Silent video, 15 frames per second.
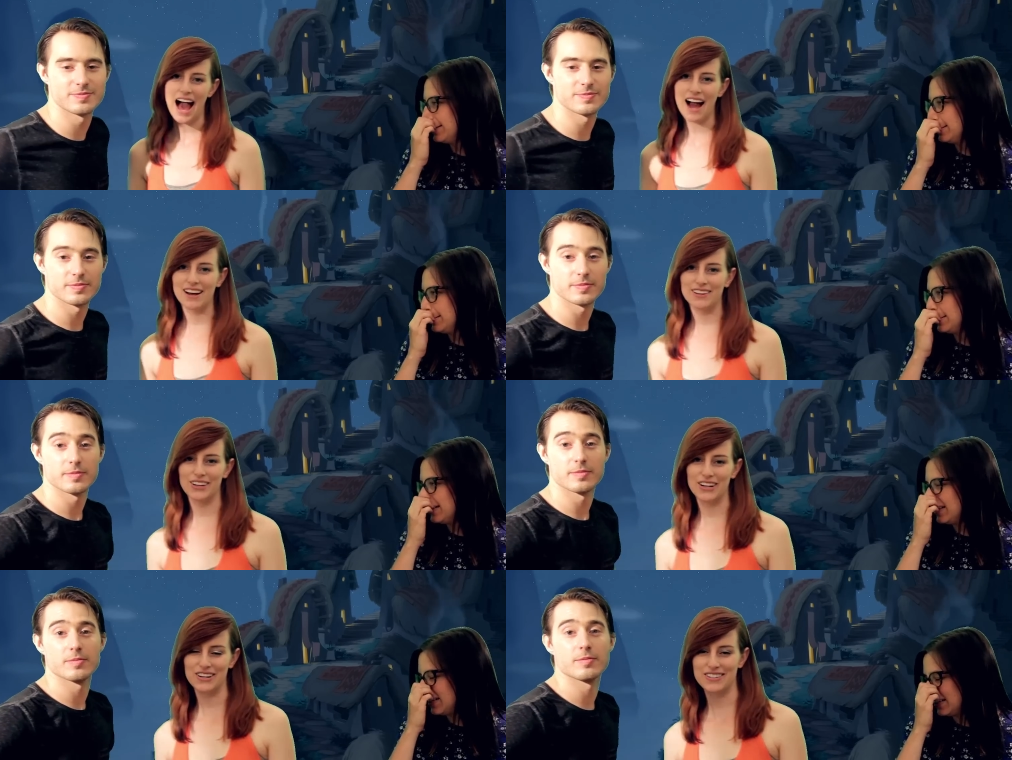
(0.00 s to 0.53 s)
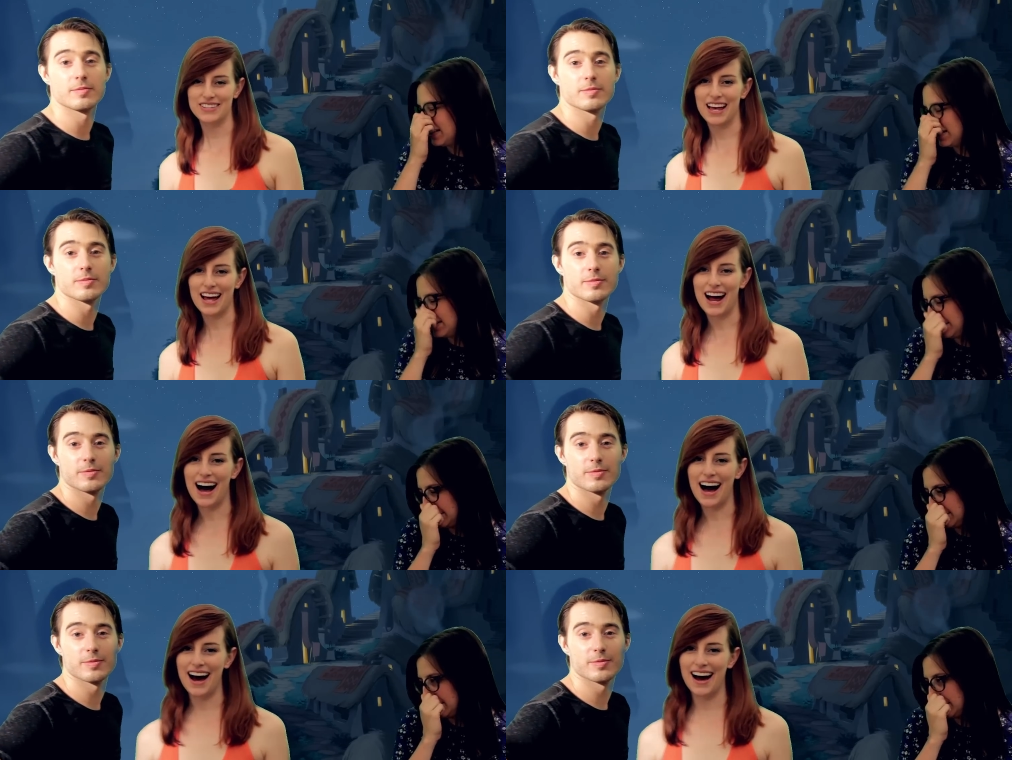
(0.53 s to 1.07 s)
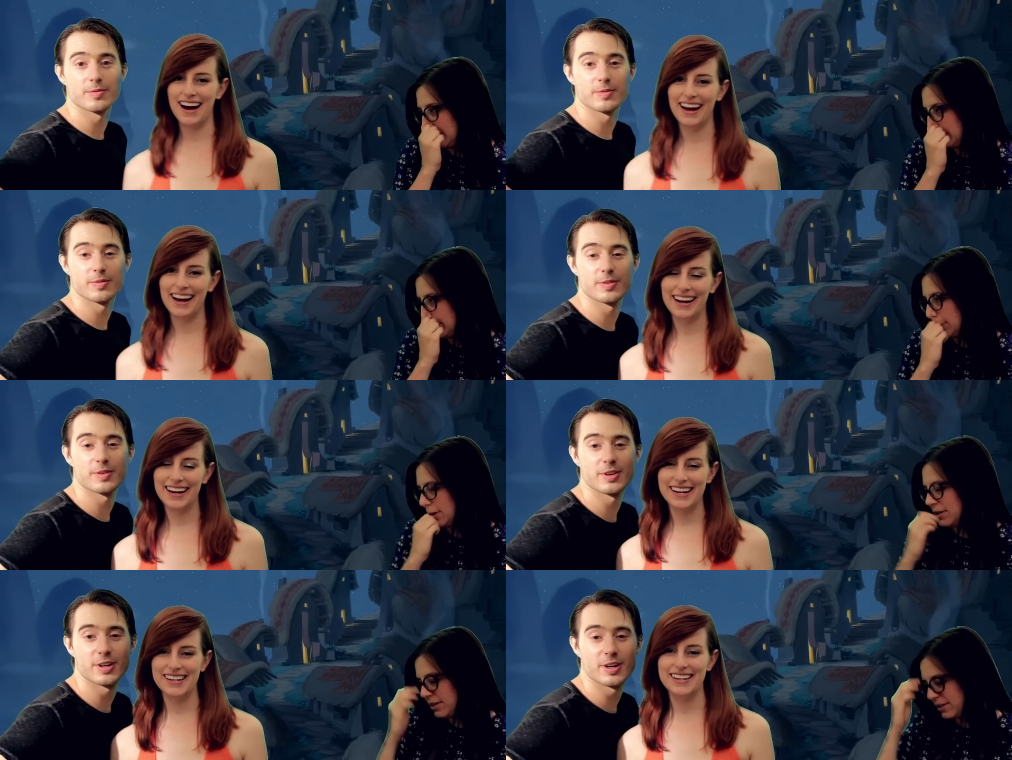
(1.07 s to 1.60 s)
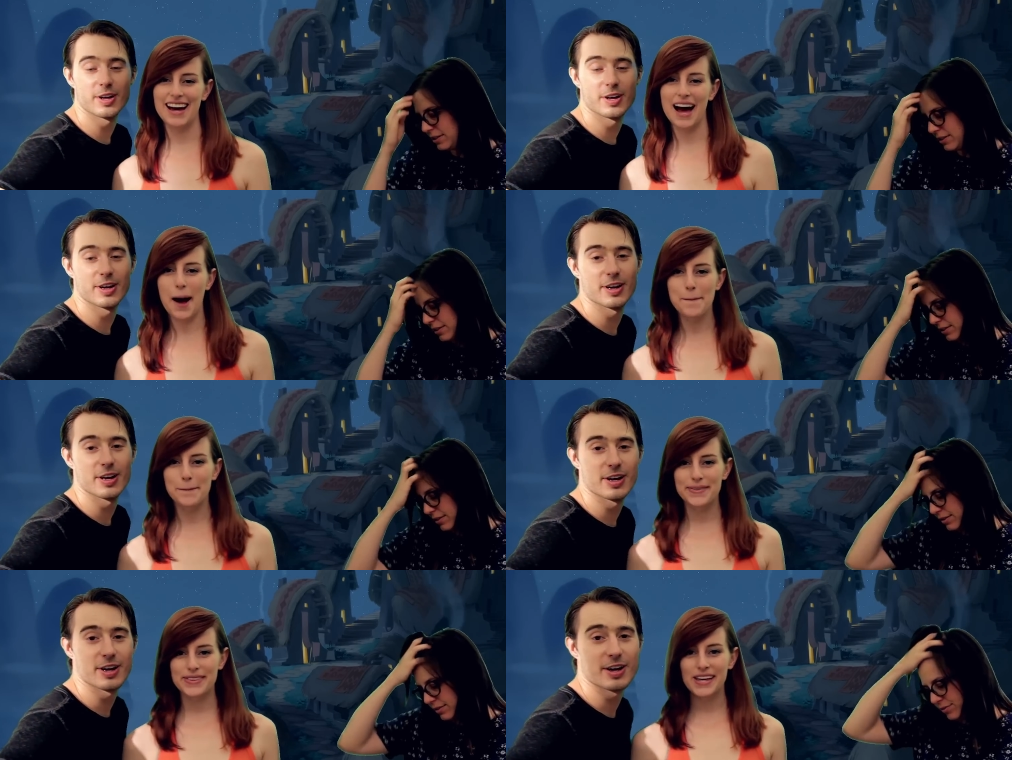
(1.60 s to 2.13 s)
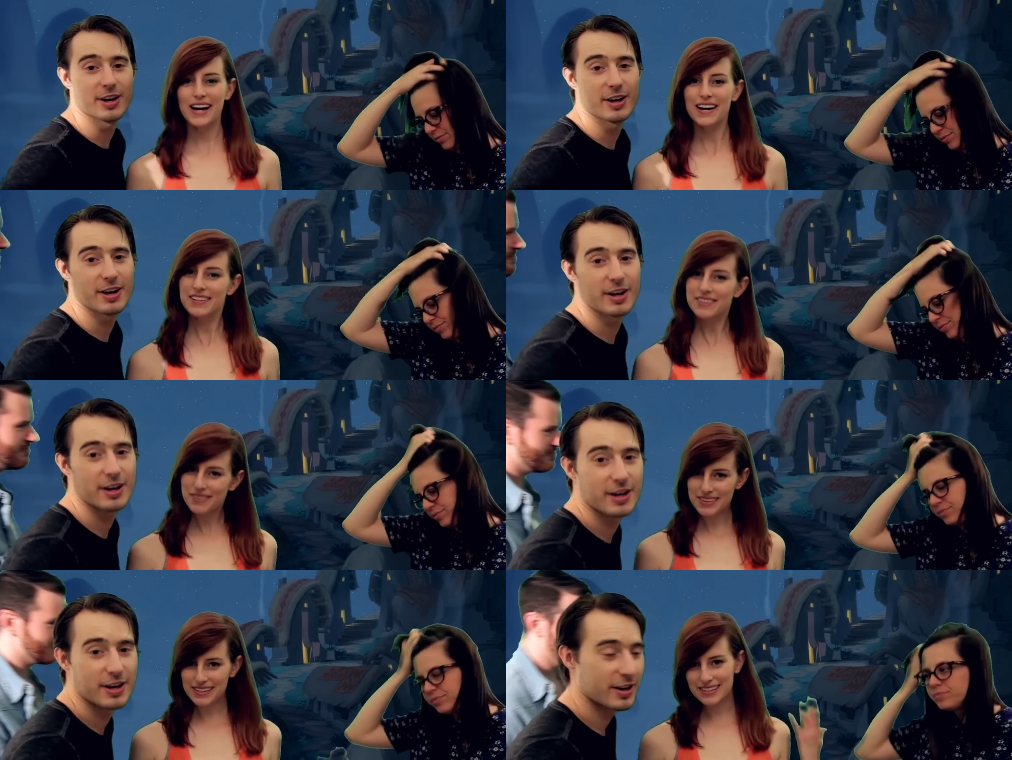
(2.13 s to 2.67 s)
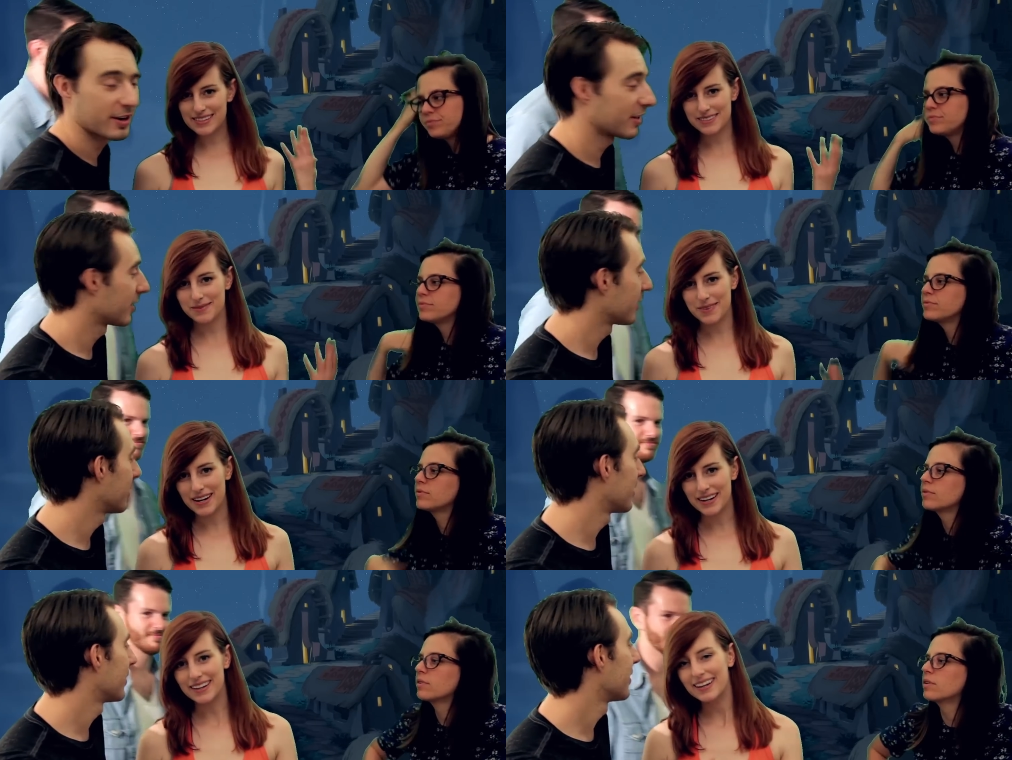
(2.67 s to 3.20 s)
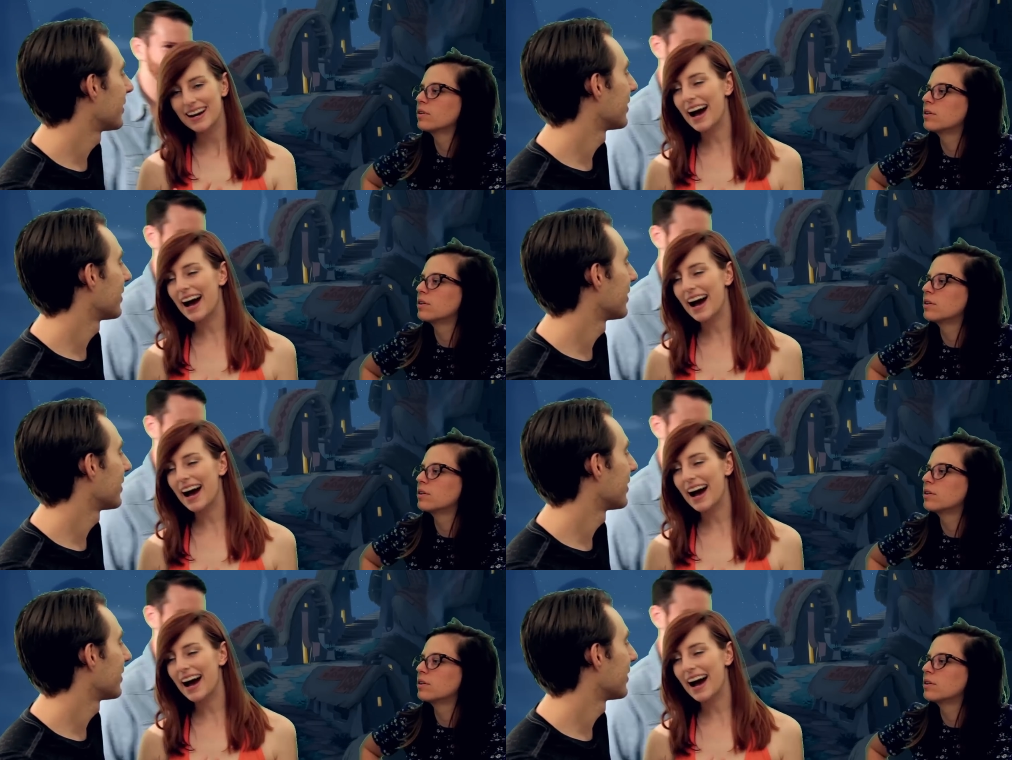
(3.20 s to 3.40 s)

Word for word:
Speaker 1: I learned that I empathize with Yzma.